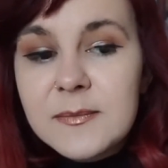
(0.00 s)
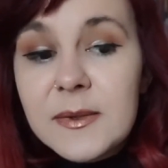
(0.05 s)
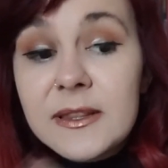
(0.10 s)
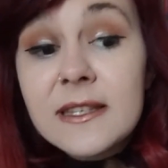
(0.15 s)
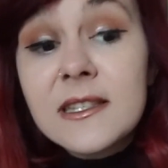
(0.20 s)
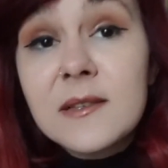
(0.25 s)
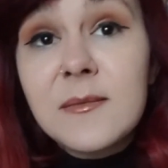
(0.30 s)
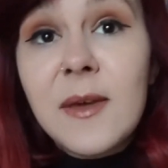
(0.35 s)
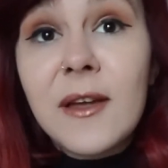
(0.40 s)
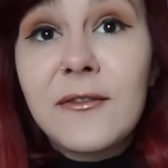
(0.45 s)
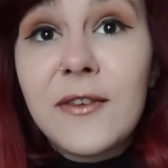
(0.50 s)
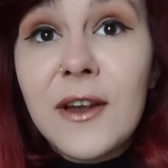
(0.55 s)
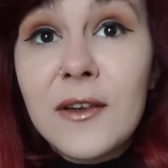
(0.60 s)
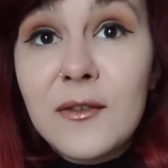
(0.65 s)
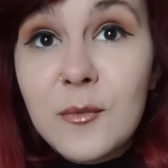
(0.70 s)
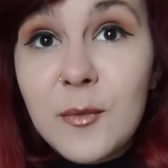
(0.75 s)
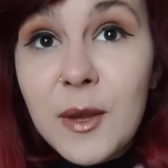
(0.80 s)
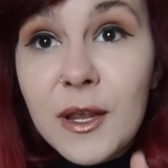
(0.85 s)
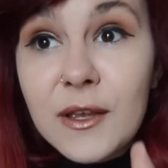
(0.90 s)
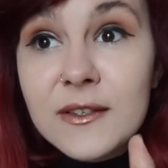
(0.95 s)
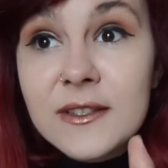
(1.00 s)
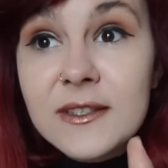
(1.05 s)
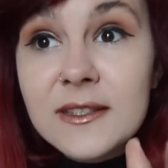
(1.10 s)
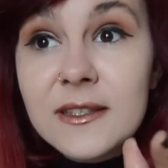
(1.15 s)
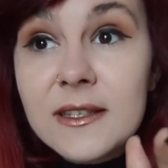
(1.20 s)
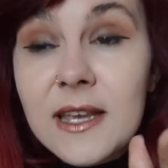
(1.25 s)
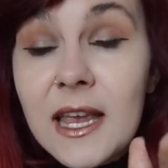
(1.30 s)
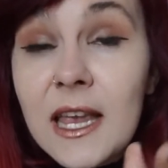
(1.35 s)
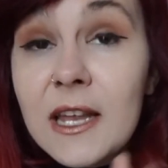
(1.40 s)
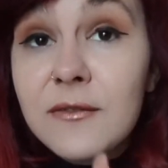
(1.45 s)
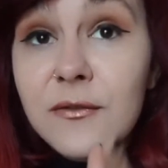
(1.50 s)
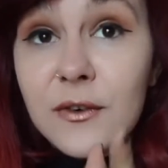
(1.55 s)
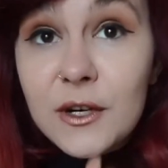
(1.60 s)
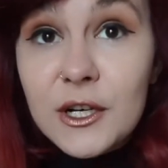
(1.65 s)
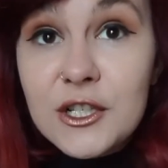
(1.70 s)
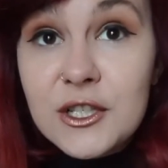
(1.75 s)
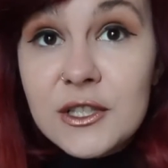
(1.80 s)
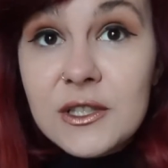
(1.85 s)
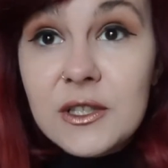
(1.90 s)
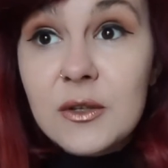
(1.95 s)
but this is my favorite because it
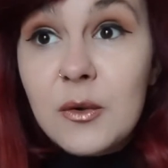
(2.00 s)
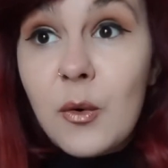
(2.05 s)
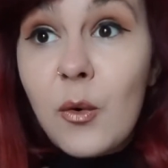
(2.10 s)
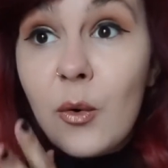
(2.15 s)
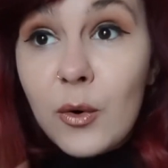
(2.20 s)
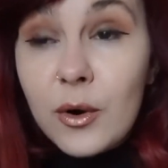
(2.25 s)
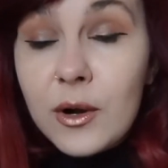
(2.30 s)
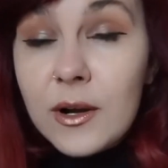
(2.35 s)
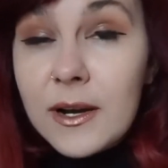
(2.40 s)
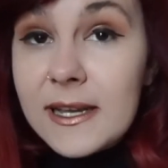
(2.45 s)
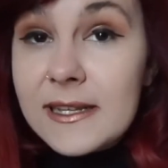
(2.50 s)
verges on horror.